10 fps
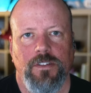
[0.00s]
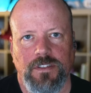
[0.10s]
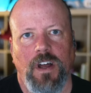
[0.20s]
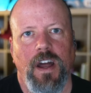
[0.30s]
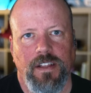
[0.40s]

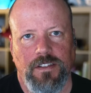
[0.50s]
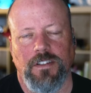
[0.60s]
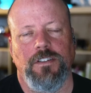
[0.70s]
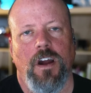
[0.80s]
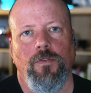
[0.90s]
science
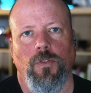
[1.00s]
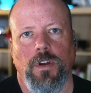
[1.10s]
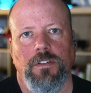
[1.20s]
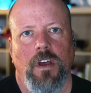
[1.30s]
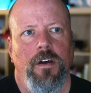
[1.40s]

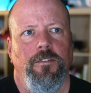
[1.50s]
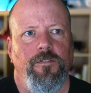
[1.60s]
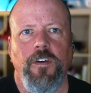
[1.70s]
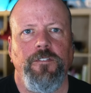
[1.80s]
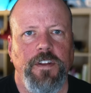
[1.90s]
discoveries
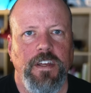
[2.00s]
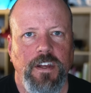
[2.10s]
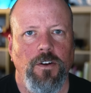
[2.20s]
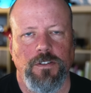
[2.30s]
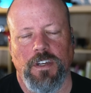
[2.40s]
50
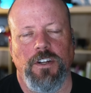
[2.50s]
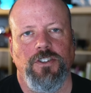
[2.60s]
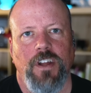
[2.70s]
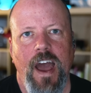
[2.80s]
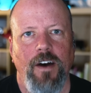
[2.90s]
years
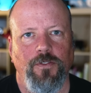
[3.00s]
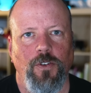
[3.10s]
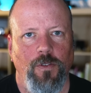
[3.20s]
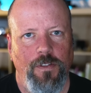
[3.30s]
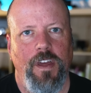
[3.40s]
ish
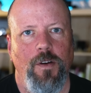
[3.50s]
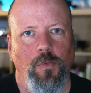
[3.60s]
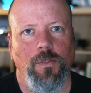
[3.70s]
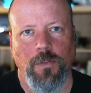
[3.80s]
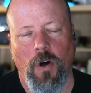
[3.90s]
after they
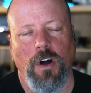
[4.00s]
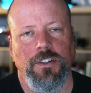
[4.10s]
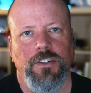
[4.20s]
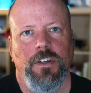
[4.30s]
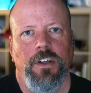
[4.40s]
were
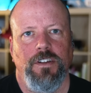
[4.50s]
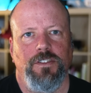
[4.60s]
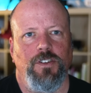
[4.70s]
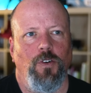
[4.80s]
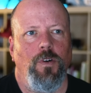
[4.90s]
launched.
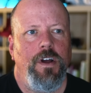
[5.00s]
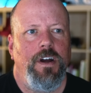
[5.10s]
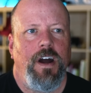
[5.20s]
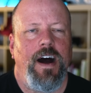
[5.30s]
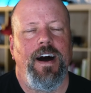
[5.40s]
So,
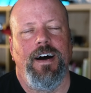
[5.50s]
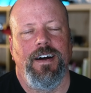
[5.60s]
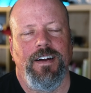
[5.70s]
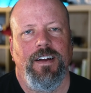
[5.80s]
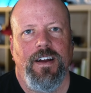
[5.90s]

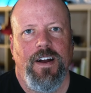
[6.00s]
uh,